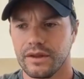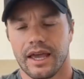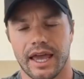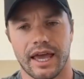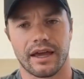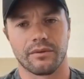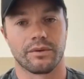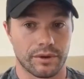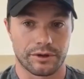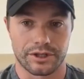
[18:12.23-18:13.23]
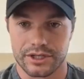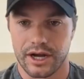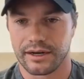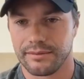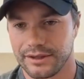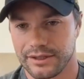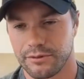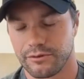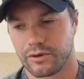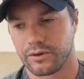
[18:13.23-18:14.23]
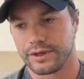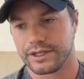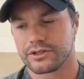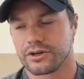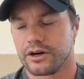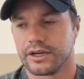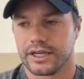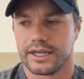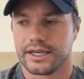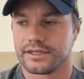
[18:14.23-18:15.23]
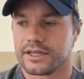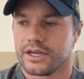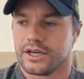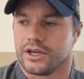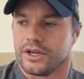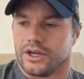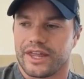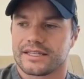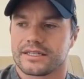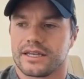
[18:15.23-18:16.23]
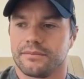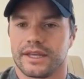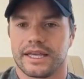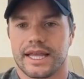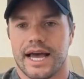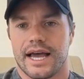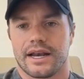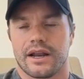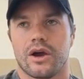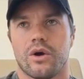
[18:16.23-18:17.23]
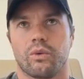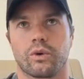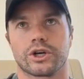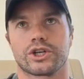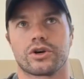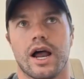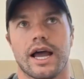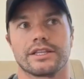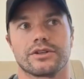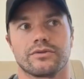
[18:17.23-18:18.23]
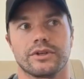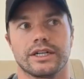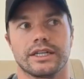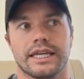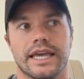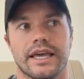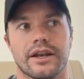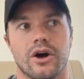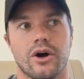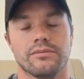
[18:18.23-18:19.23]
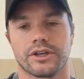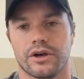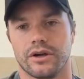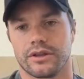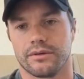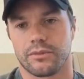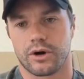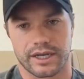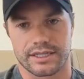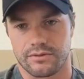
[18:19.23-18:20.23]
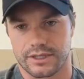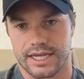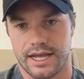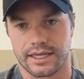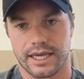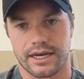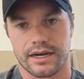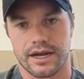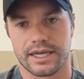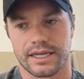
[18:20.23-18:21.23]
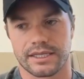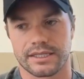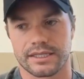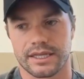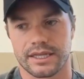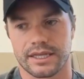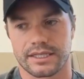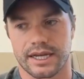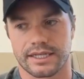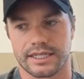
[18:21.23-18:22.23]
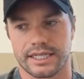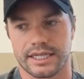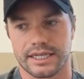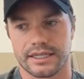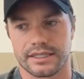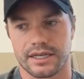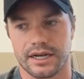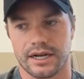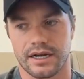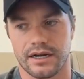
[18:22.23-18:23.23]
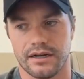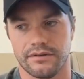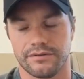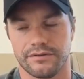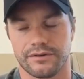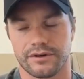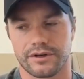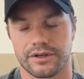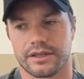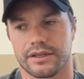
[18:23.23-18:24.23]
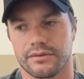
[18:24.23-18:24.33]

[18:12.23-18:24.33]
And we were just talking about this before we started is that's something that we're trying to really hit home with all the markets that we're selling in is these ideas of or th-